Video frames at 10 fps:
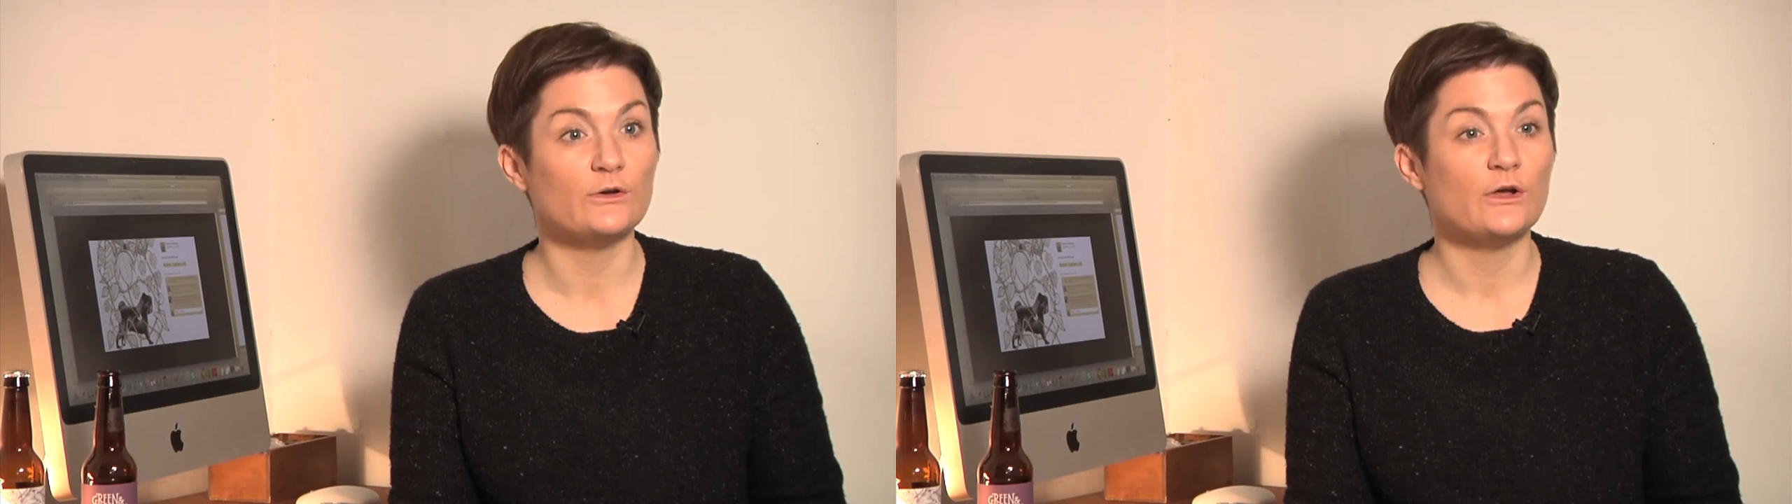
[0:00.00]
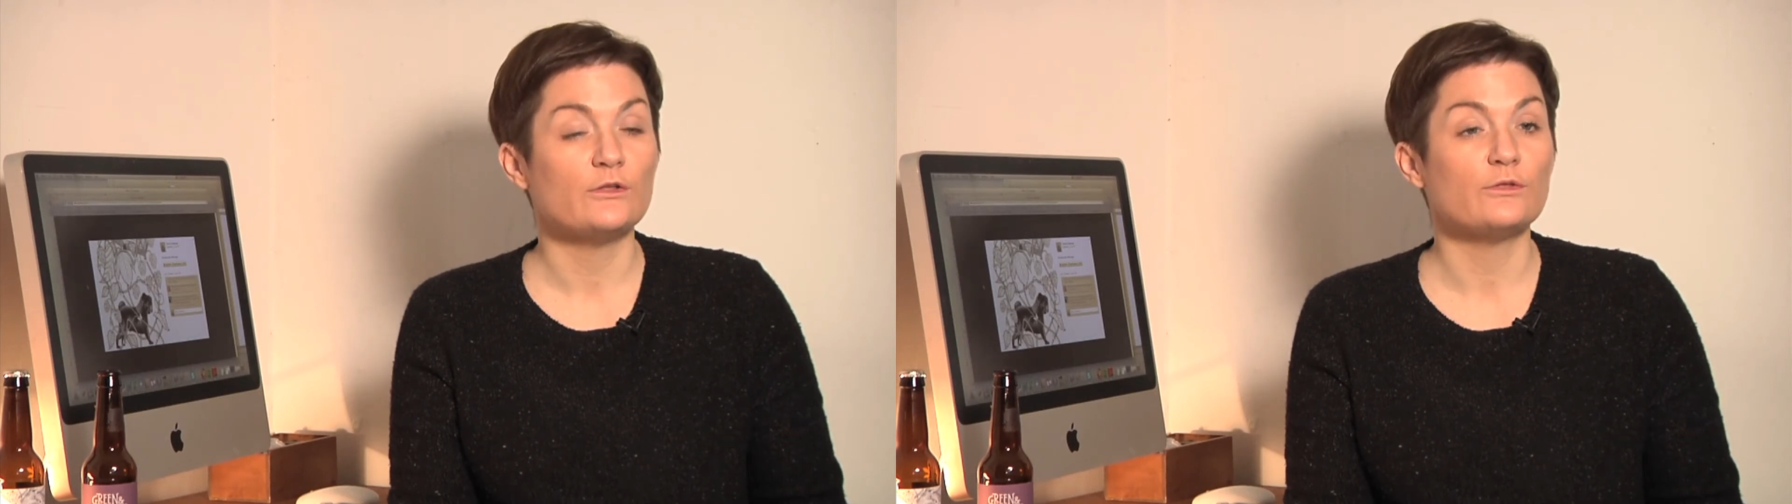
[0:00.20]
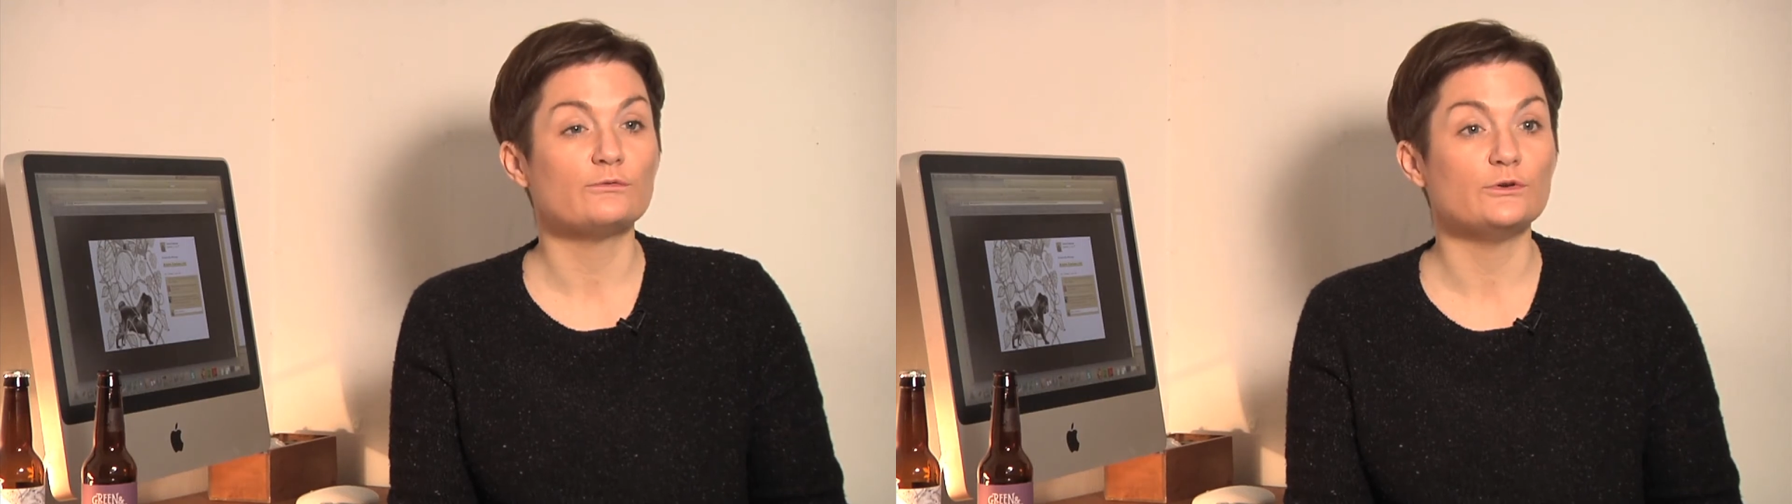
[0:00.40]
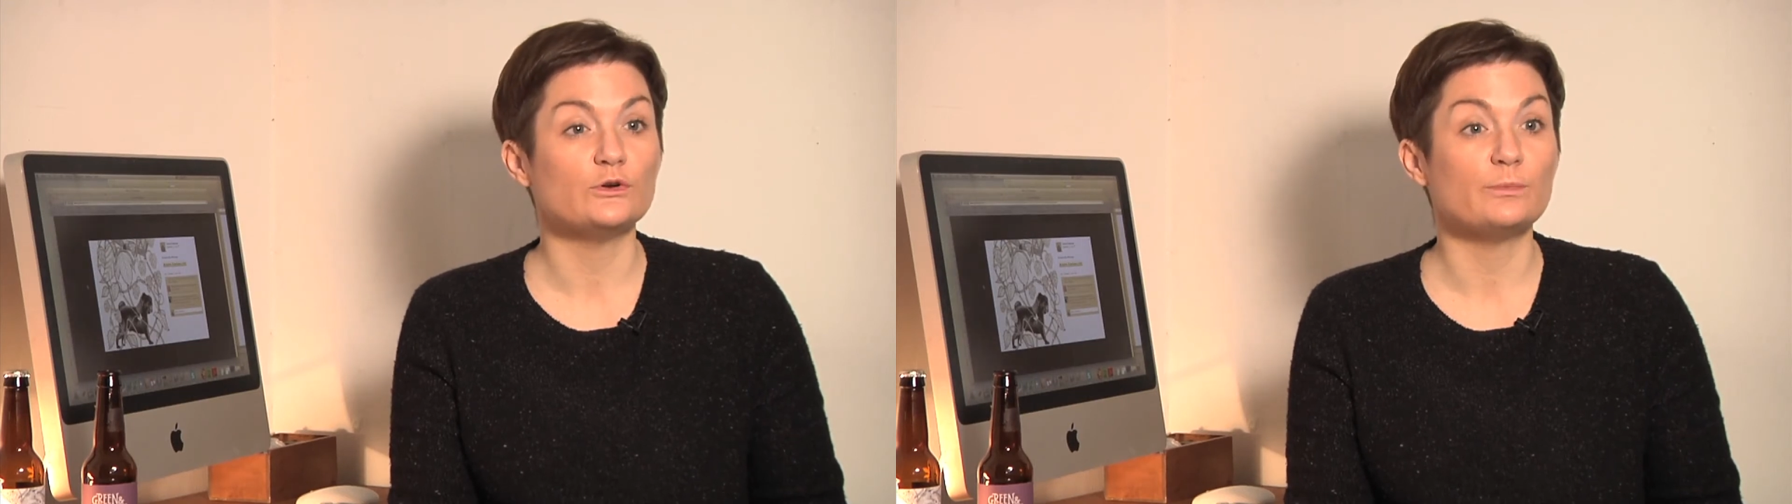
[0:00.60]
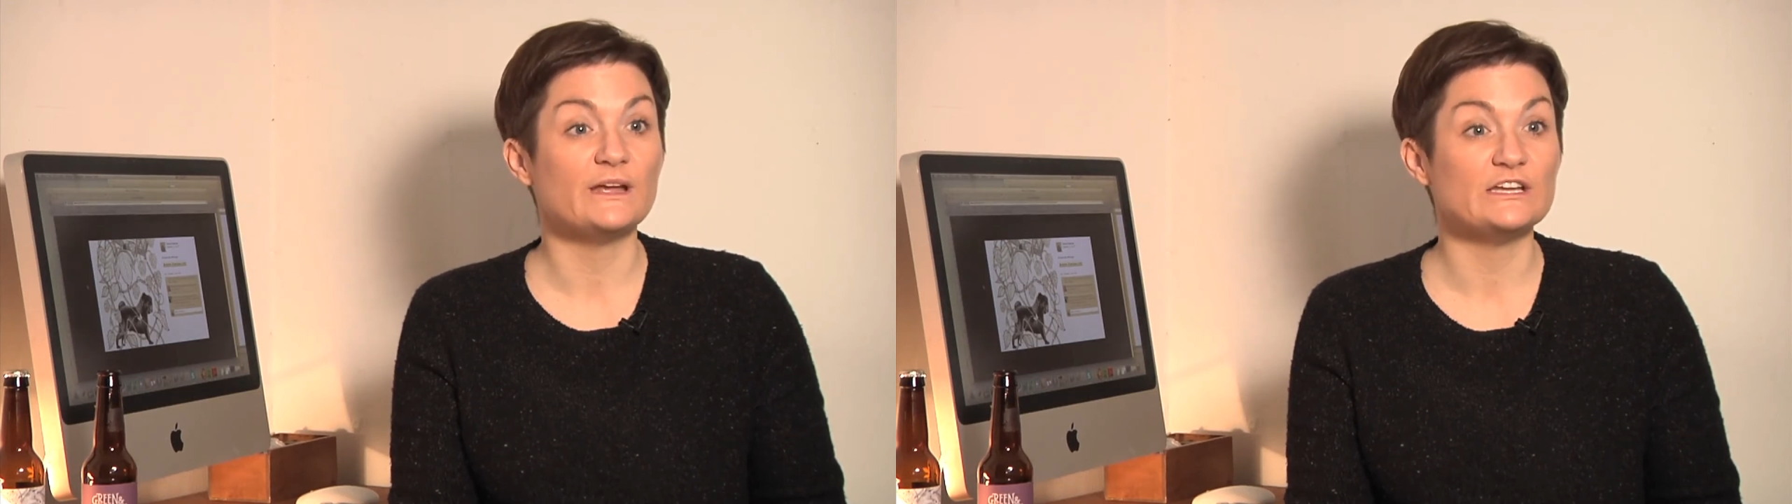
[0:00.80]
through your
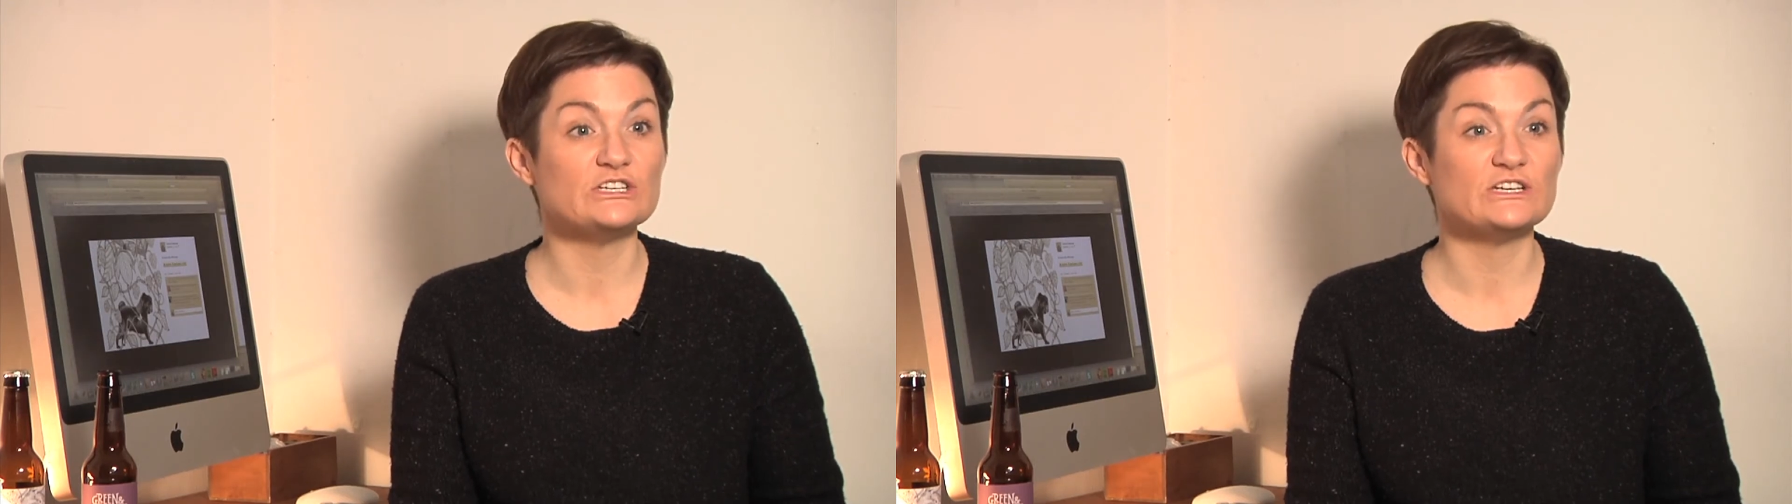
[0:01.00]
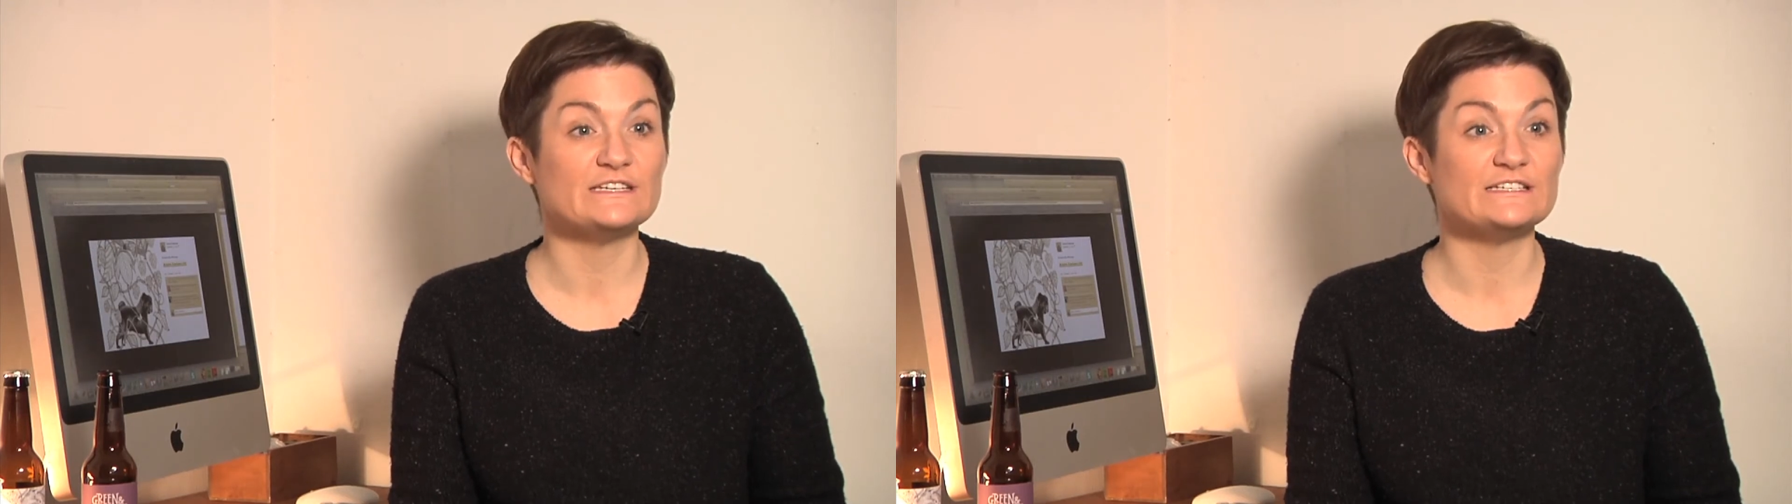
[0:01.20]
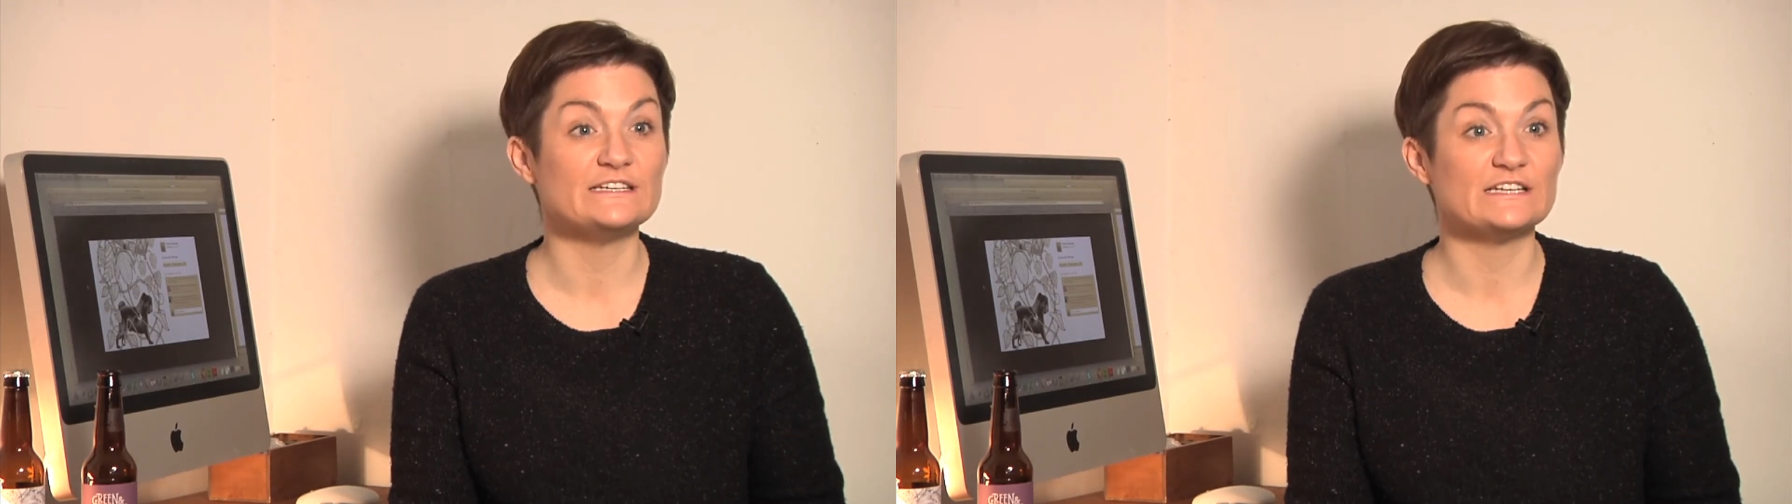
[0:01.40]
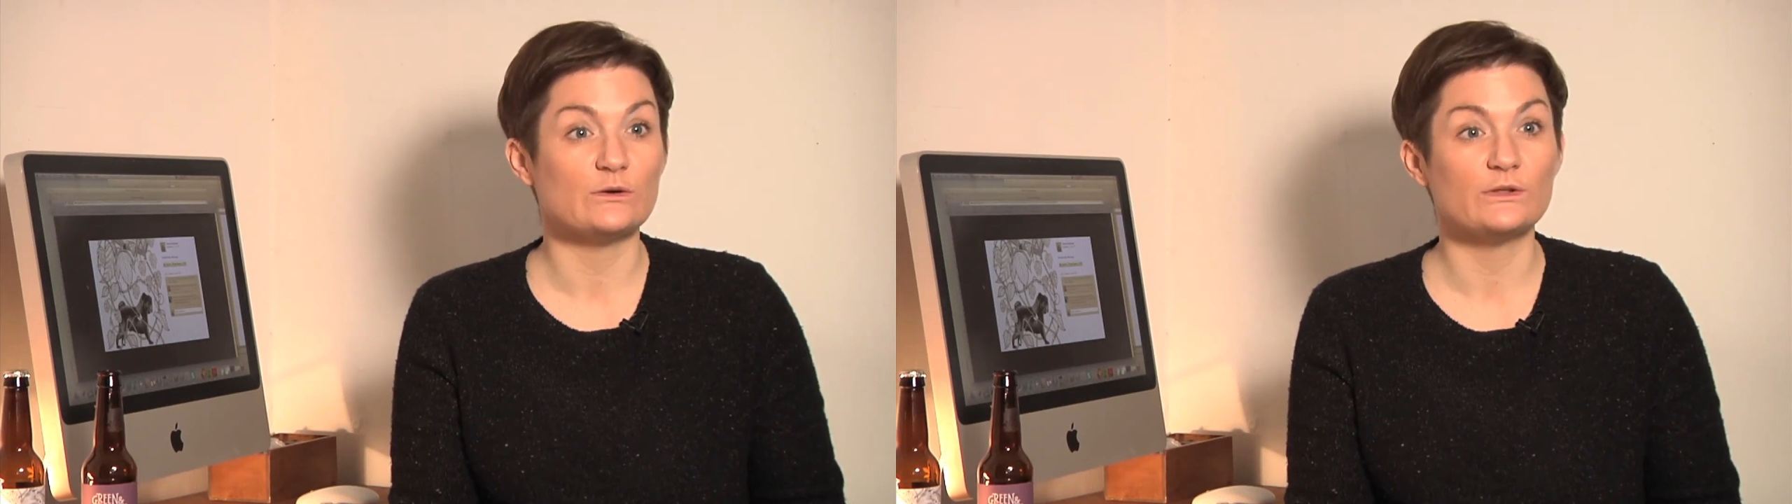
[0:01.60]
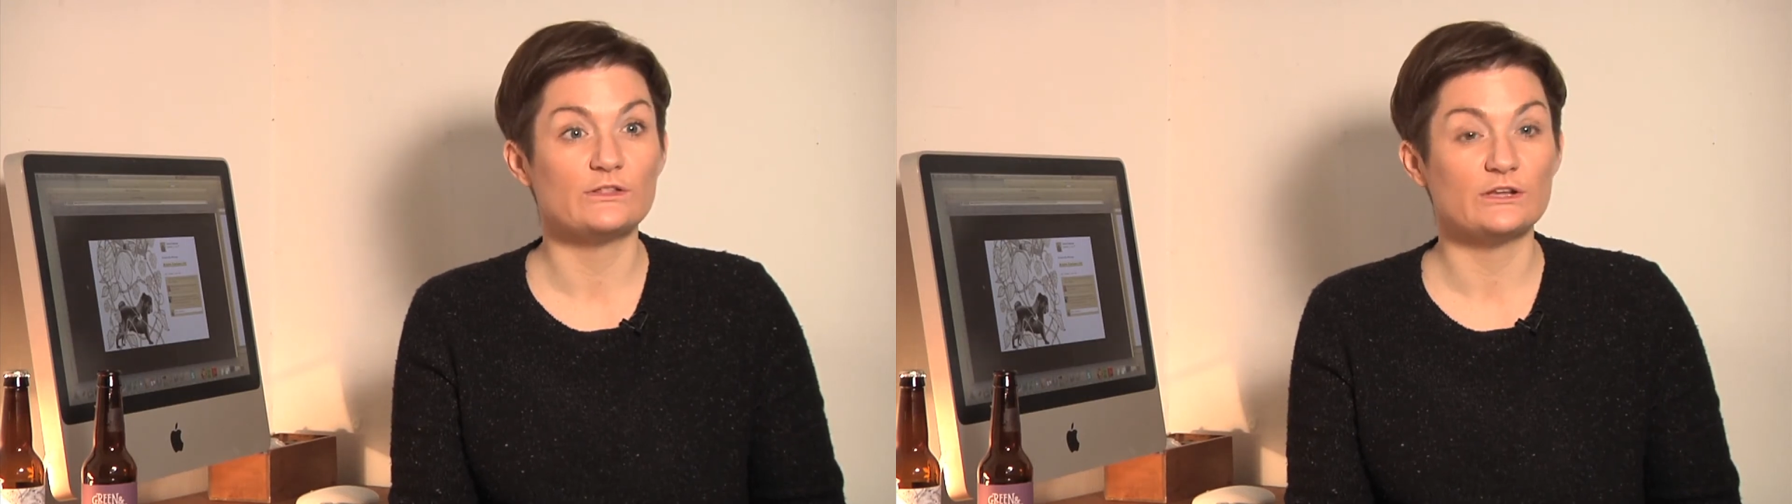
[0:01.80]
pitch in detail
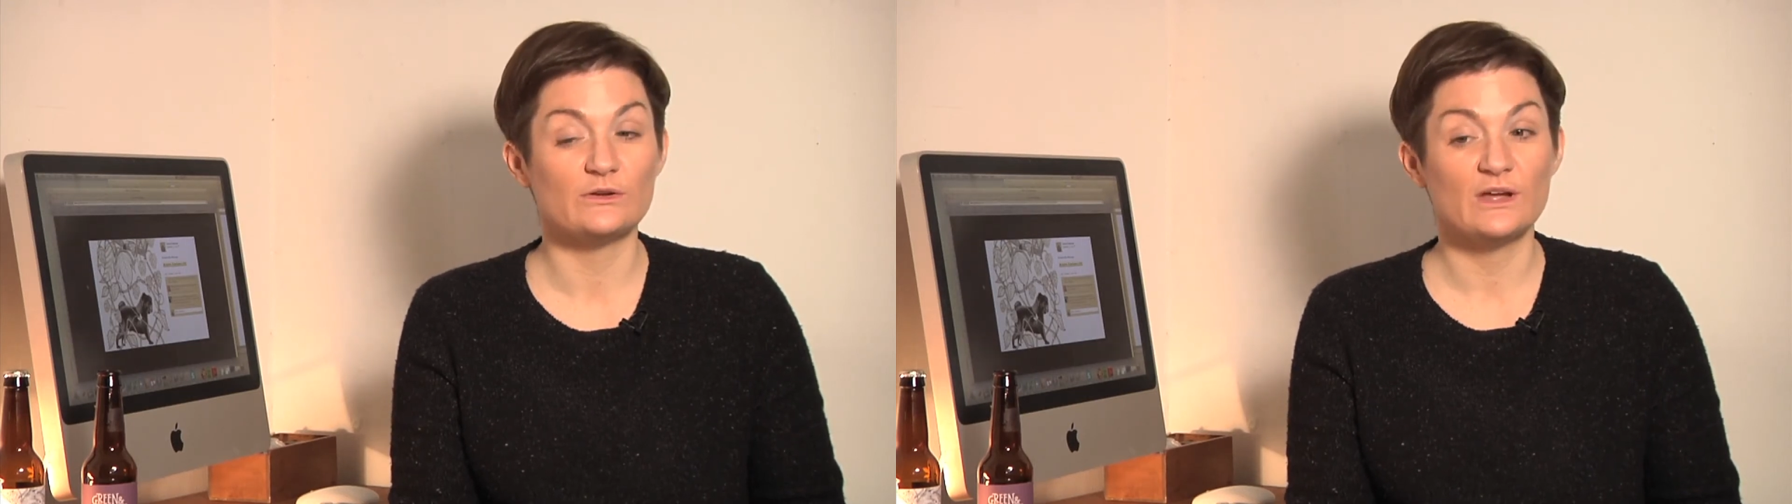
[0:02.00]
with you.